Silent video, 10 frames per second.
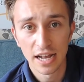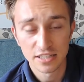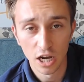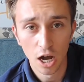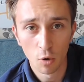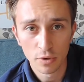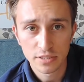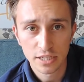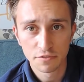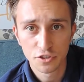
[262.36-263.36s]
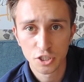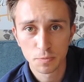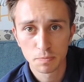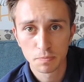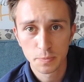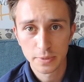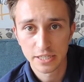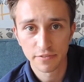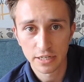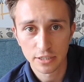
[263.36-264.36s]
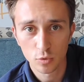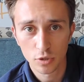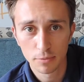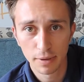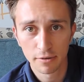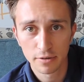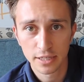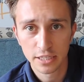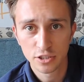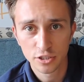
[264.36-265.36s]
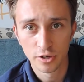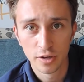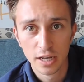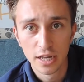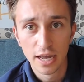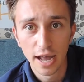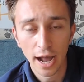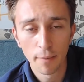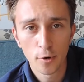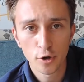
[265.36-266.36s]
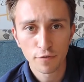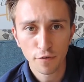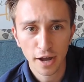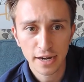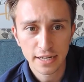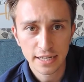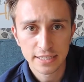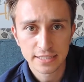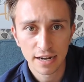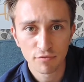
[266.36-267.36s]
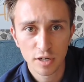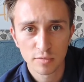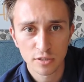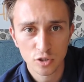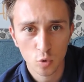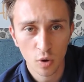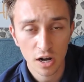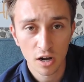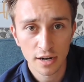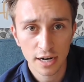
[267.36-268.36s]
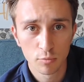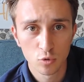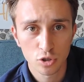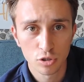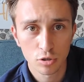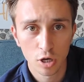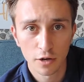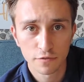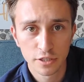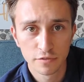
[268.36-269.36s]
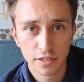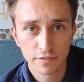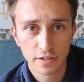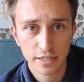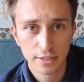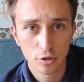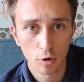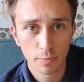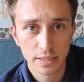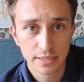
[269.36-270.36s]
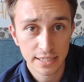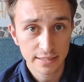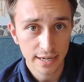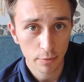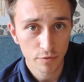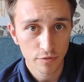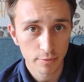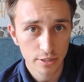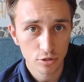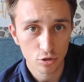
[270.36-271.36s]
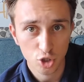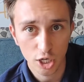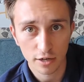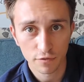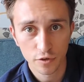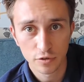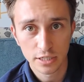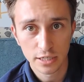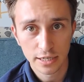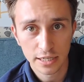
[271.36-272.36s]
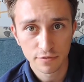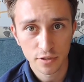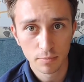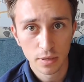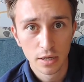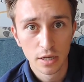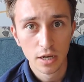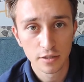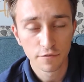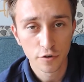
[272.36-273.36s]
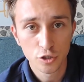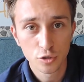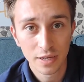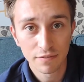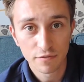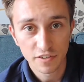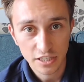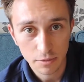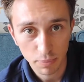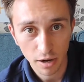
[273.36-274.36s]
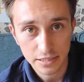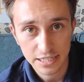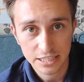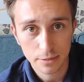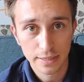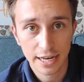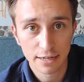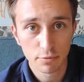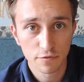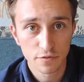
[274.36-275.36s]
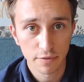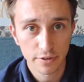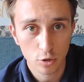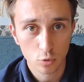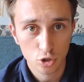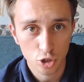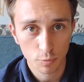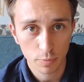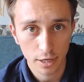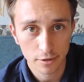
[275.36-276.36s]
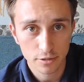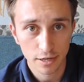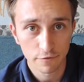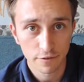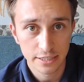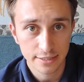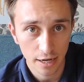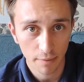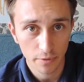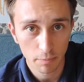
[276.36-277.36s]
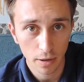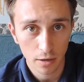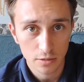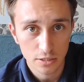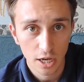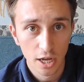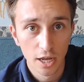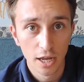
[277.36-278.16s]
as a whole, instead of just specifically talking about these two. And what you'll find is that reptiles are quite hard animals to look after. You've definitely got to be detailed with them. It's not chuck the food in and leave them. The food you even feed the bugs has to be laid with something called superload, so that feeds up the bugs.